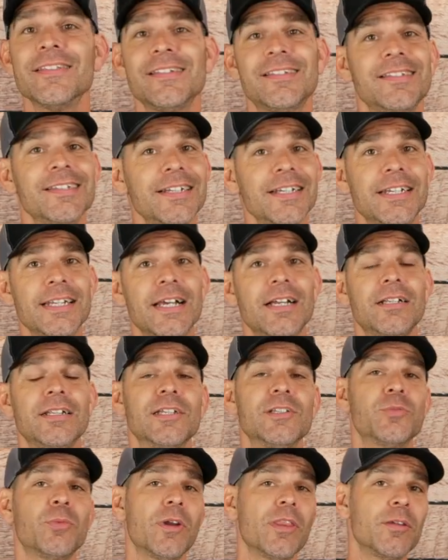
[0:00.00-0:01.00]
The Citadel
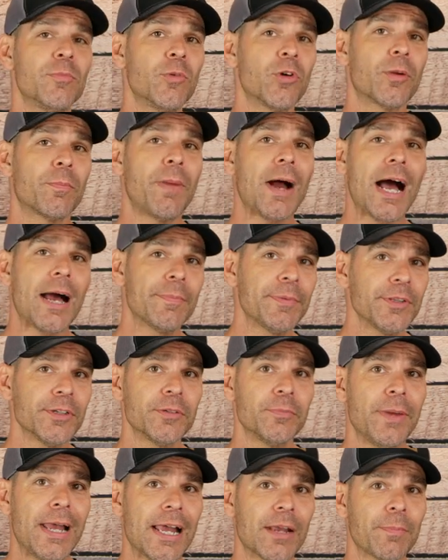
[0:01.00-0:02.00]
is one of the more popular
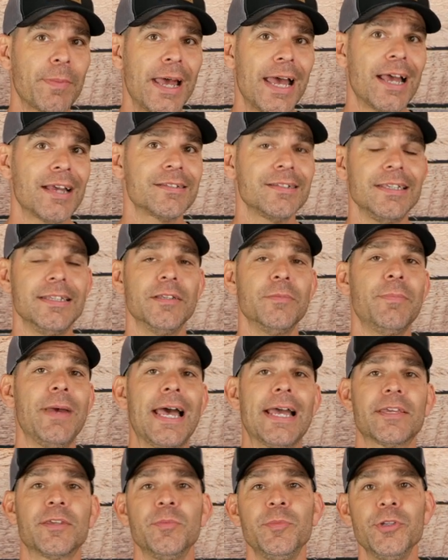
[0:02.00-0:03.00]
backpacks in the
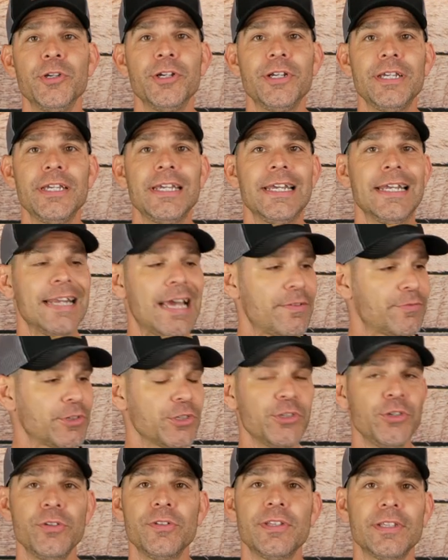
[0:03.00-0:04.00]
bag community, and after
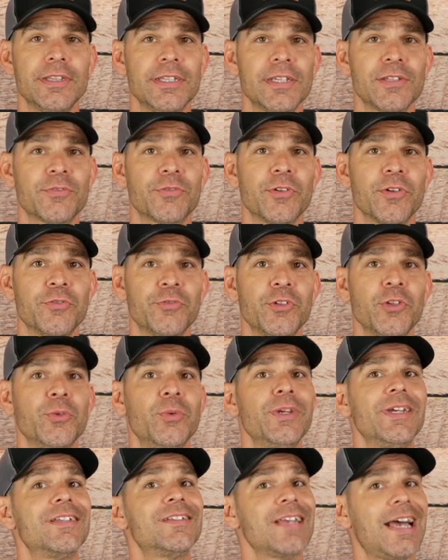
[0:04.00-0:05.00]
using this for a few
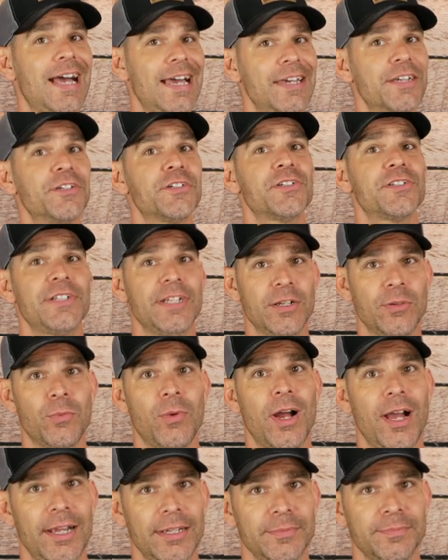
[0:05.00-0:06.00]
weeks, I understand
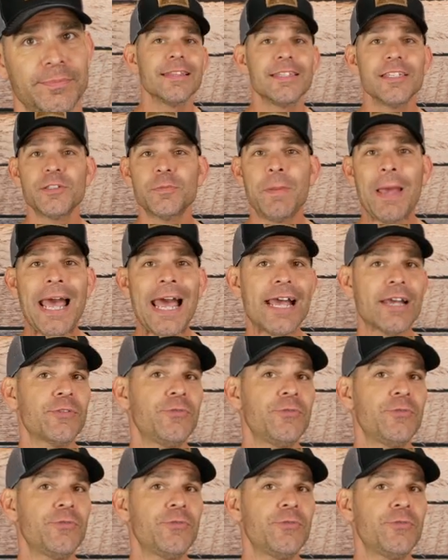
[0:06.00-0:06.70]
why. This pack